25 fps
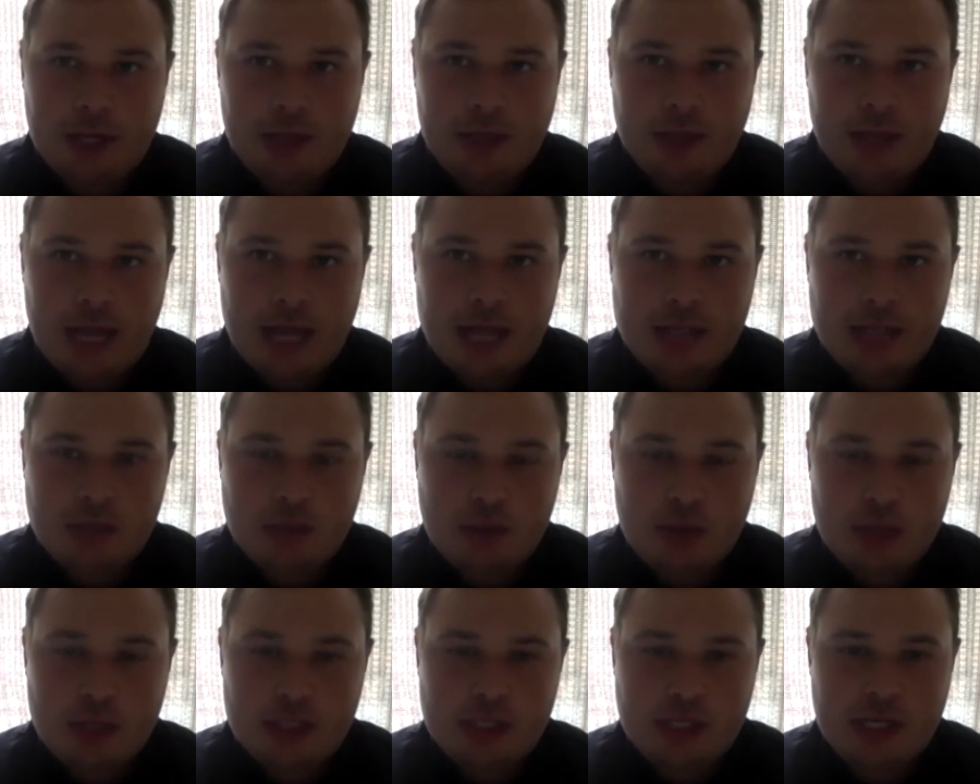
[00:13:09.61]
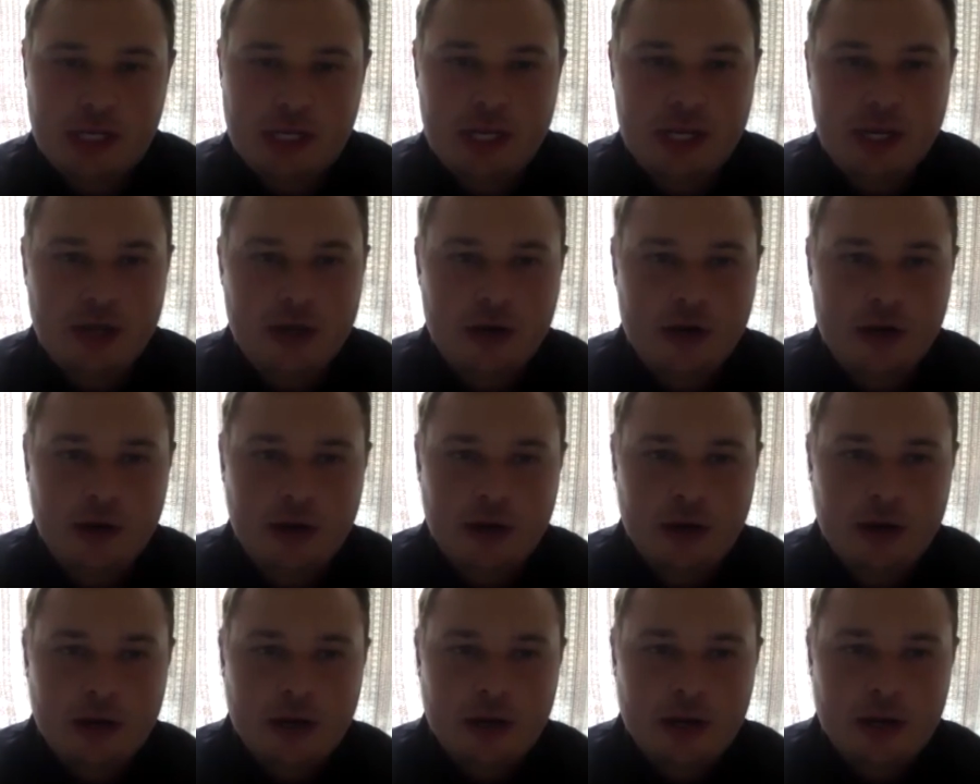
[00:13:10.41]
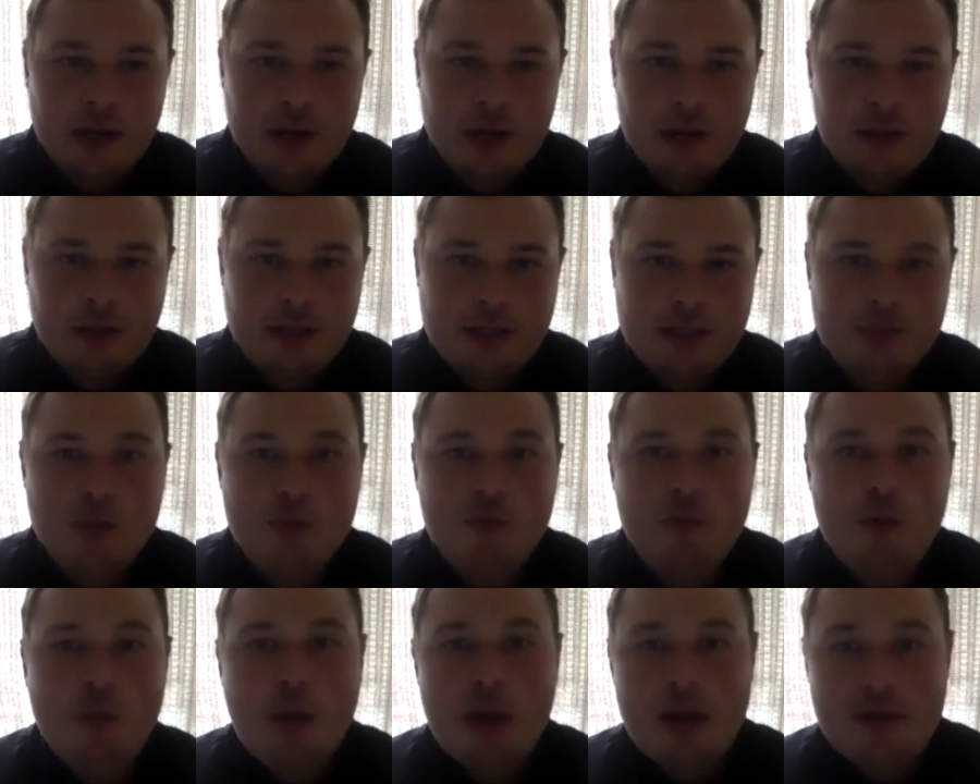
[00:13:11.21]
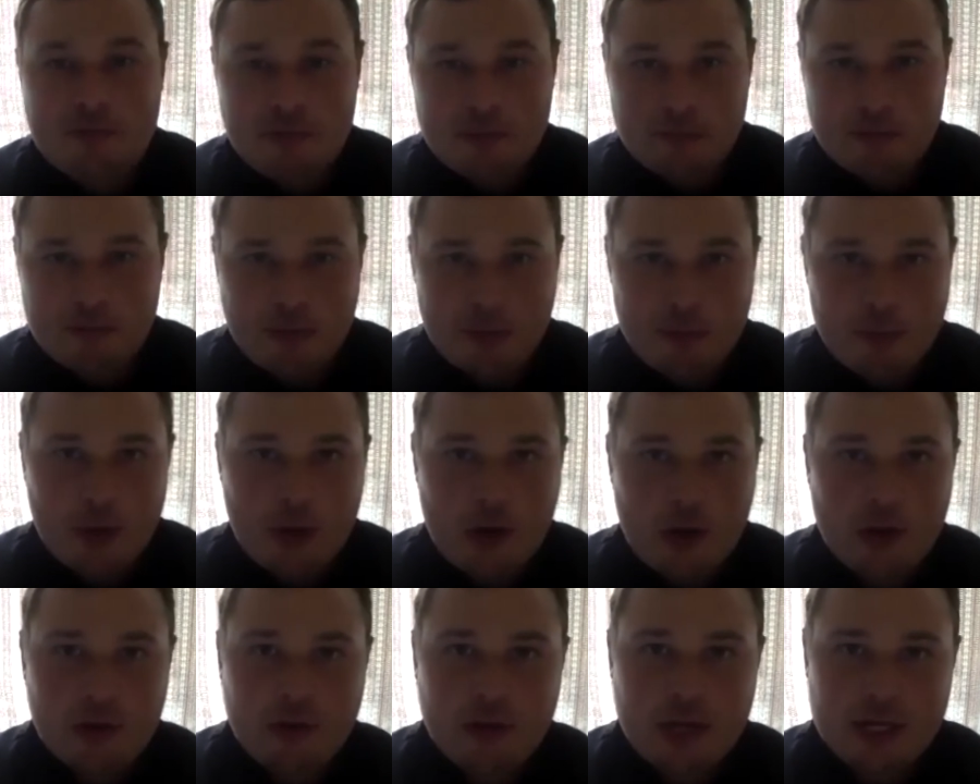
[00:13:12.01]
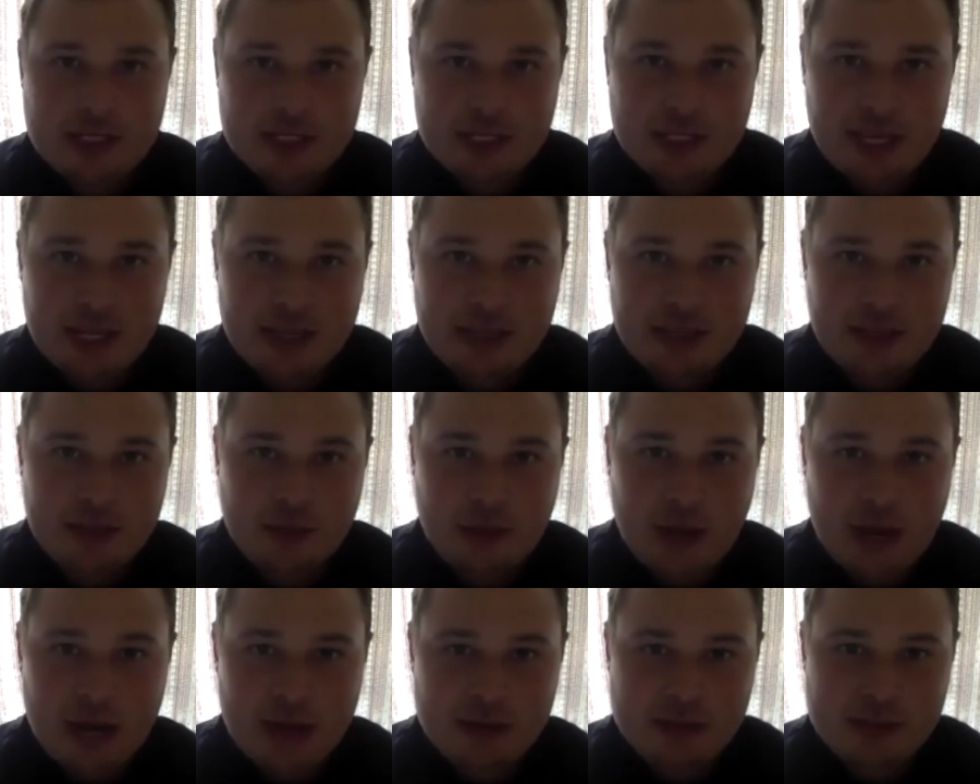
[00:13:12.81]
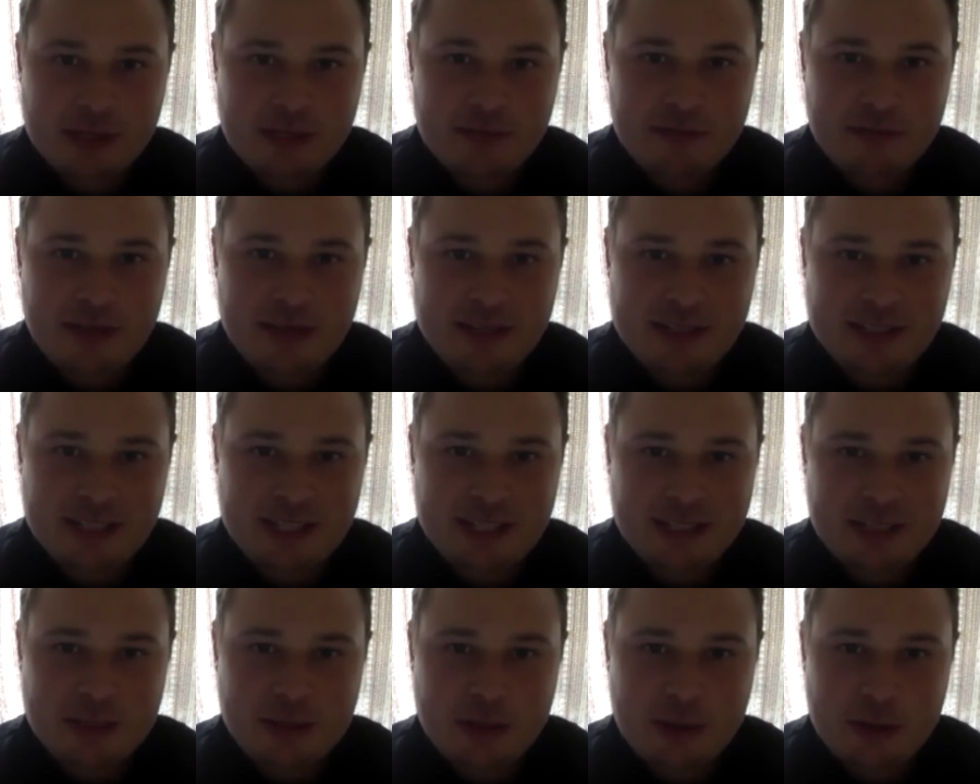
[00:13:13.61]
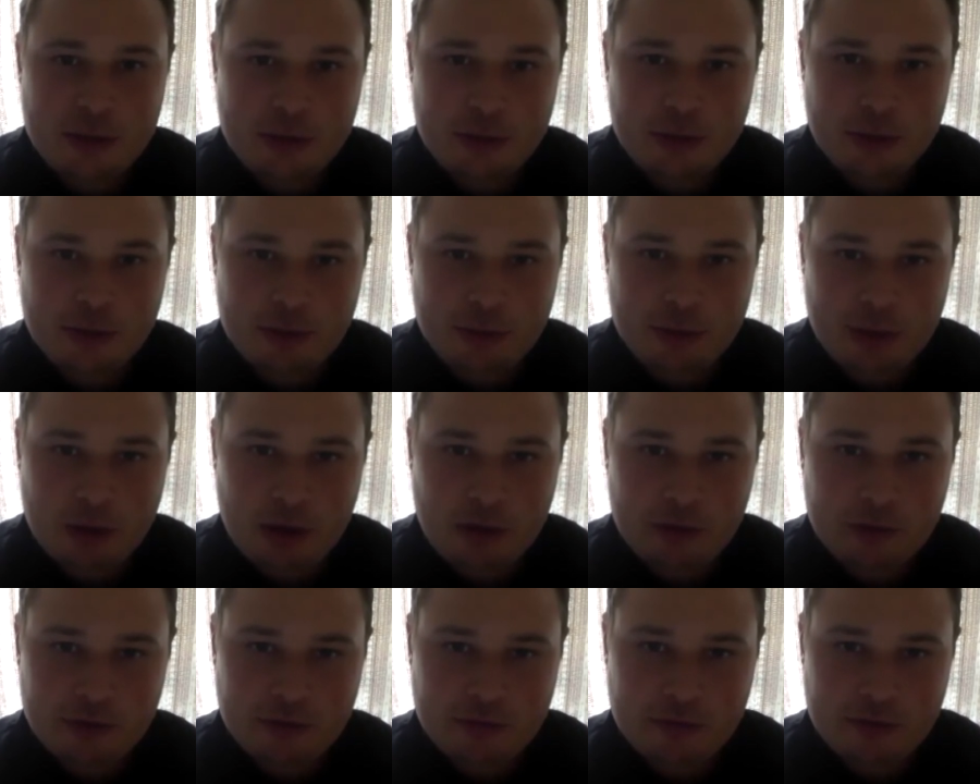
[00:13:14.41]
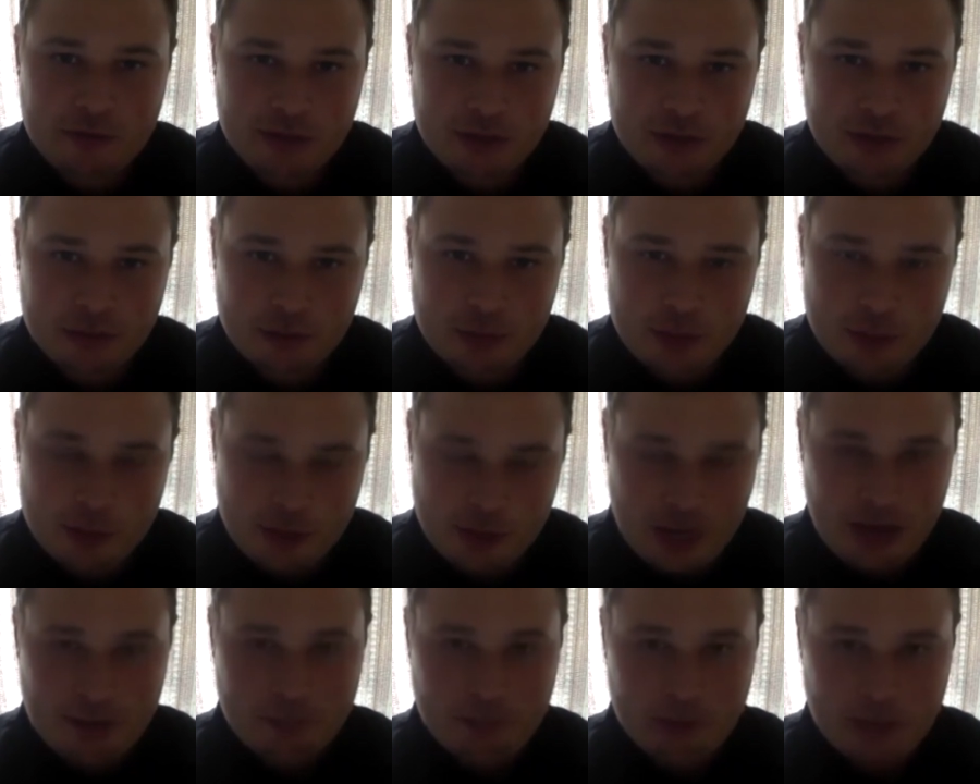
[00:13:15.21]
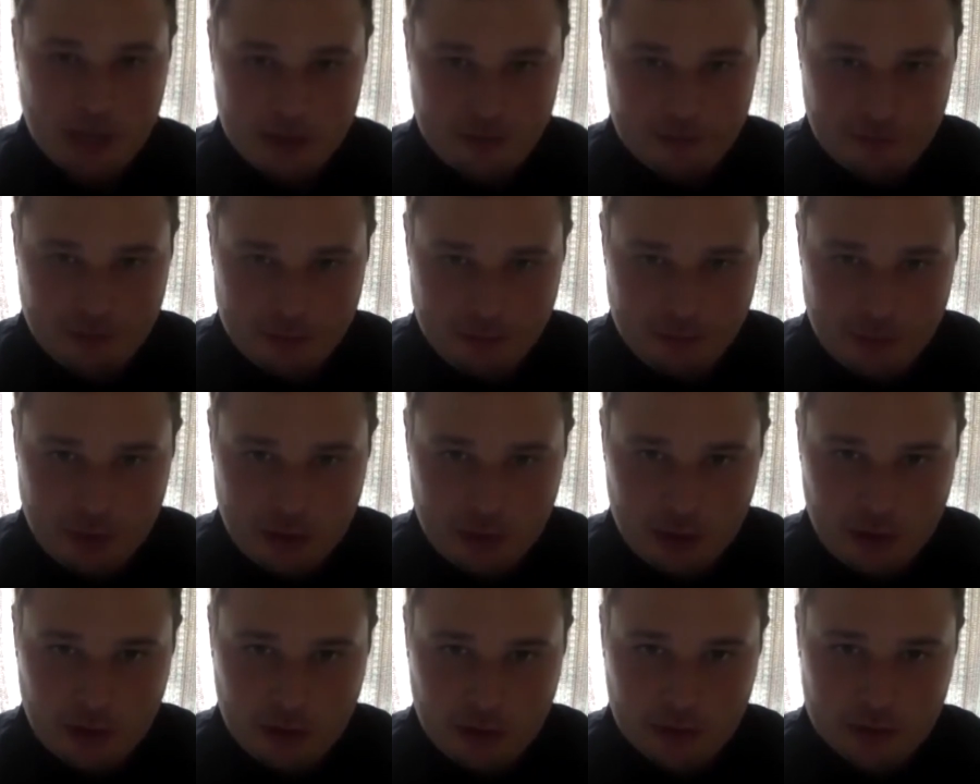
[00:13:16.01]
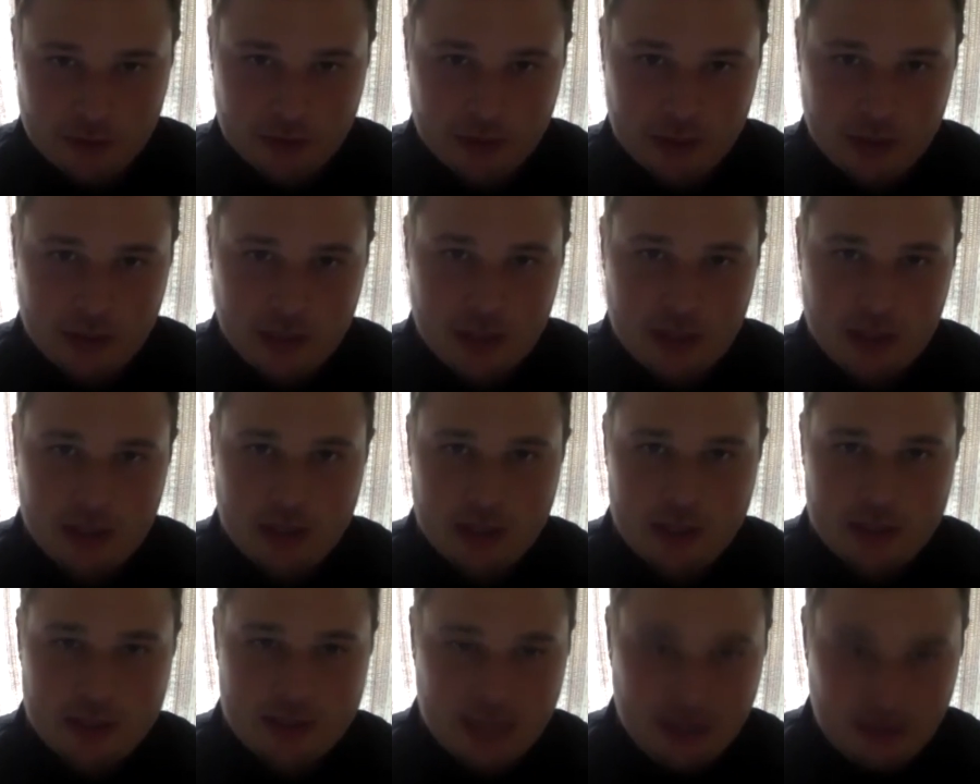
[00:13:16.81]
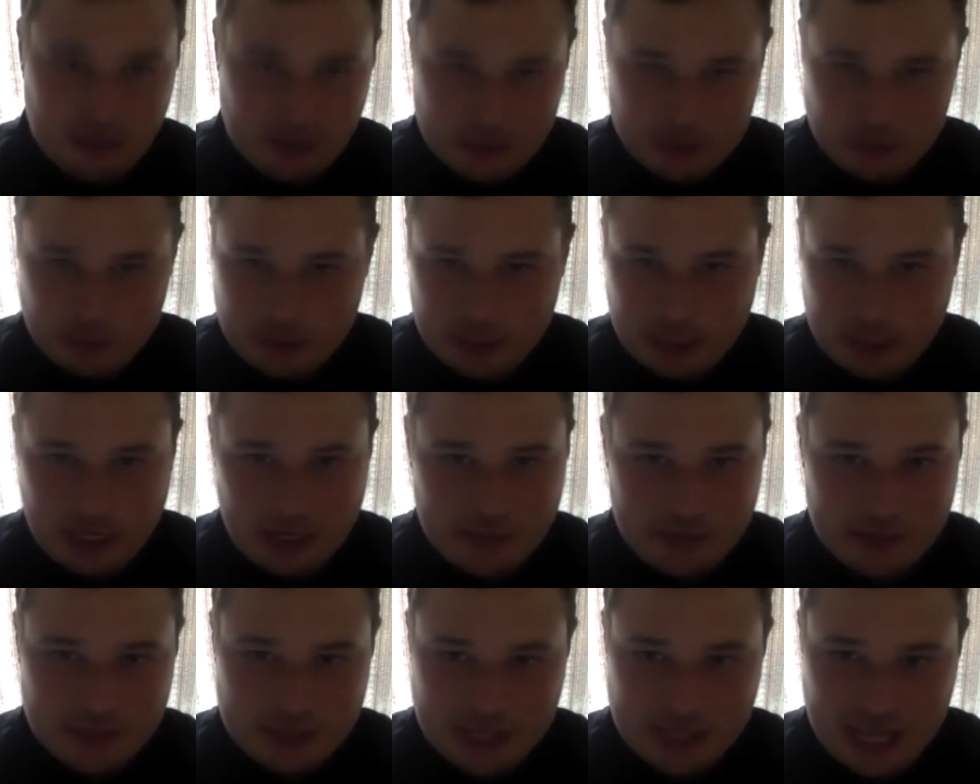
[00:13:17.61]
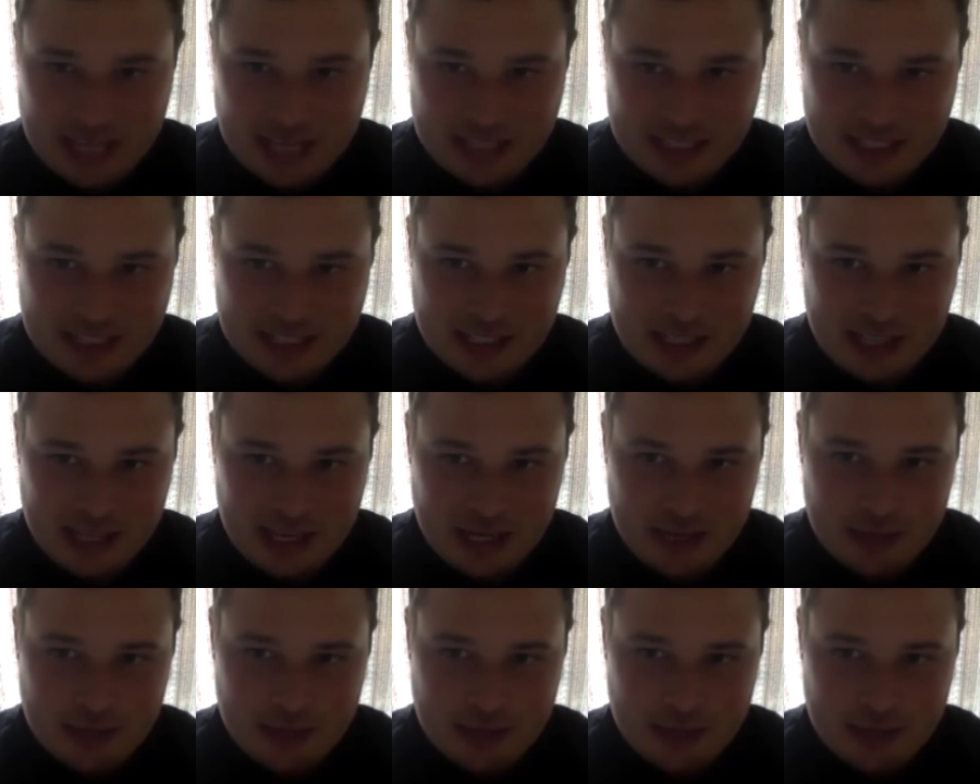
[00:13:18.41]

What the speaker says: Last question here. Let's move away from football. Let's get the Ohio State fans to get to know you a little bit off the field. When you're not playing football, tell us what Donovan Jackson's like.